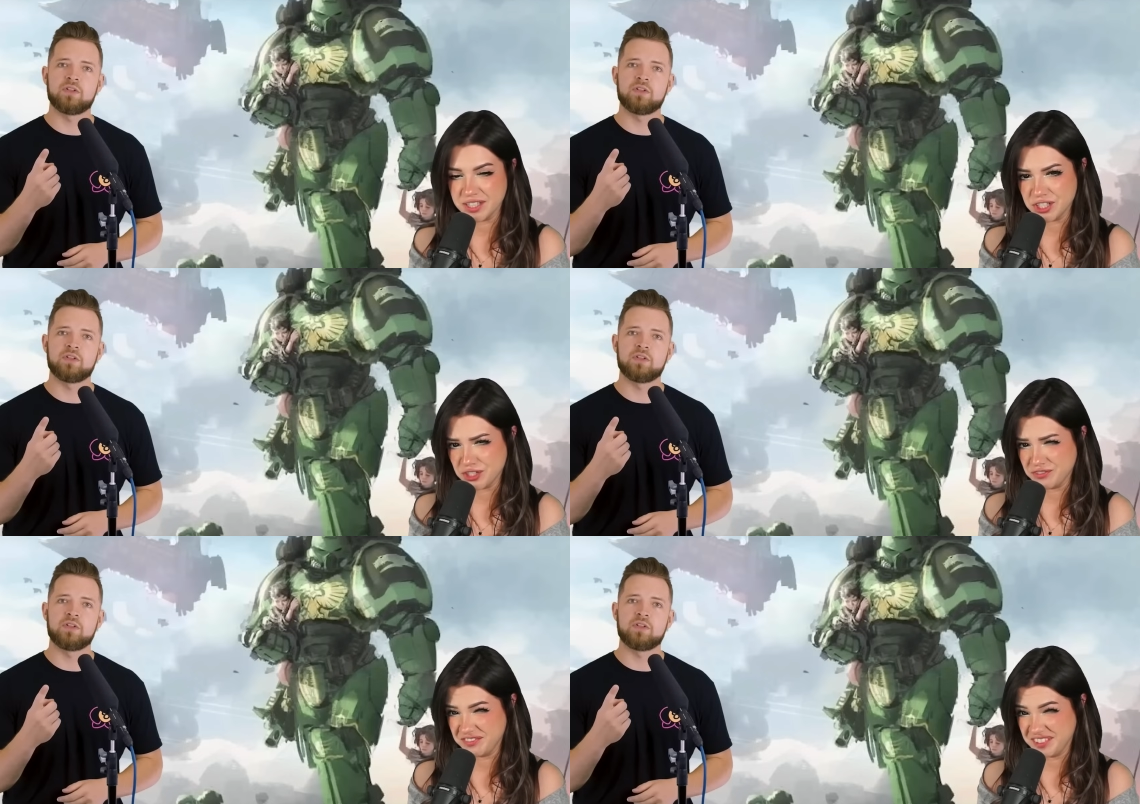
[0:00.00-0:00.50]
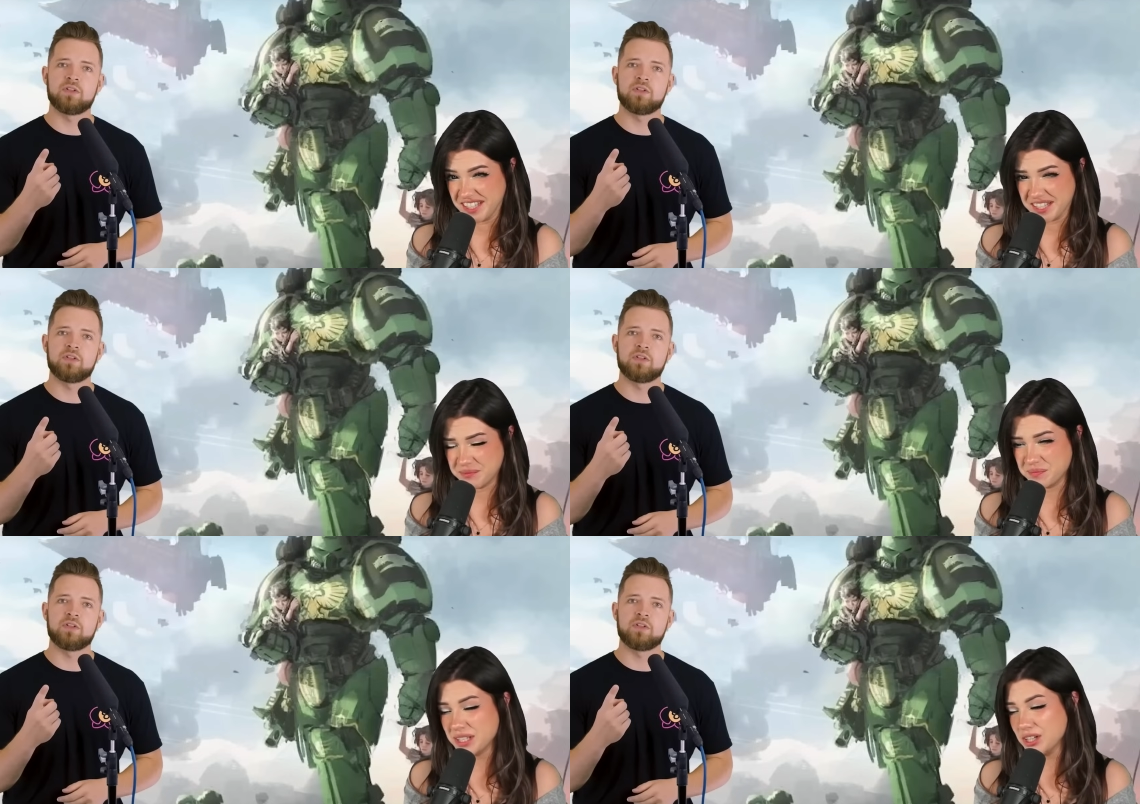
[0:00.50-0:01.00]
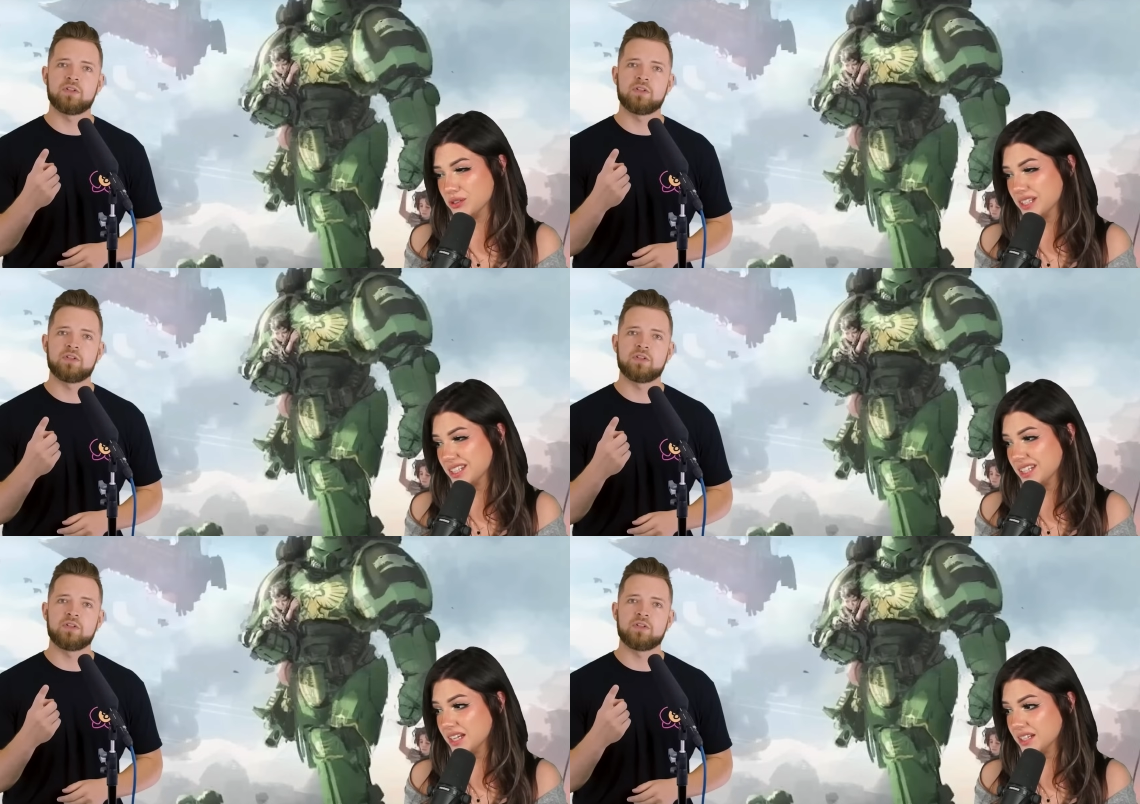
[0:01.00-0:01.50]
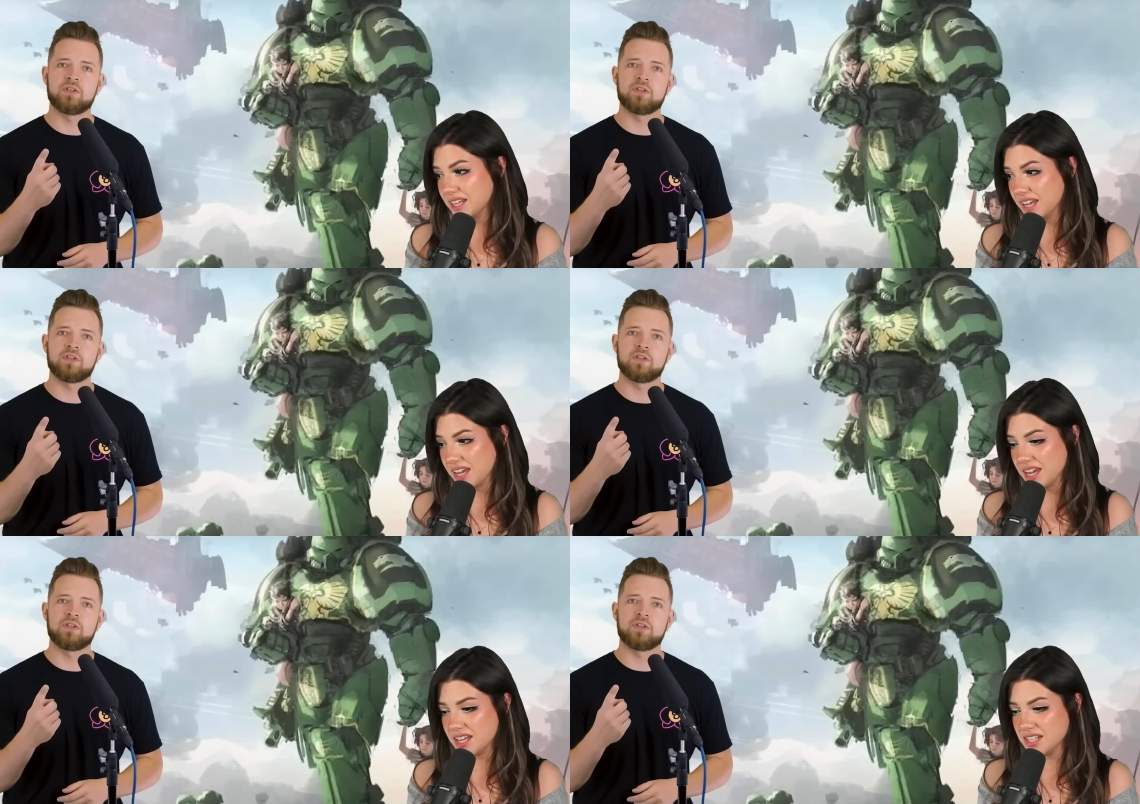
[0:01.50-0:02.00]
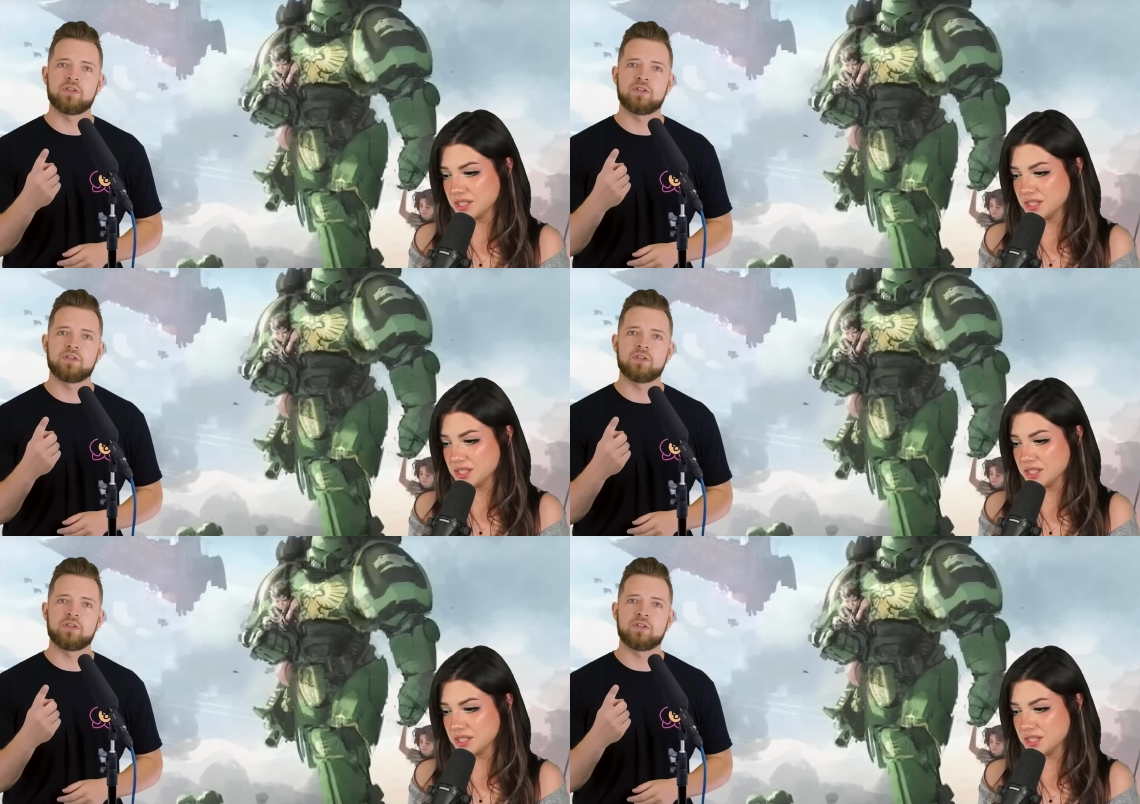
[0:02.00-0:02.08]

Speaker 1: of not hate,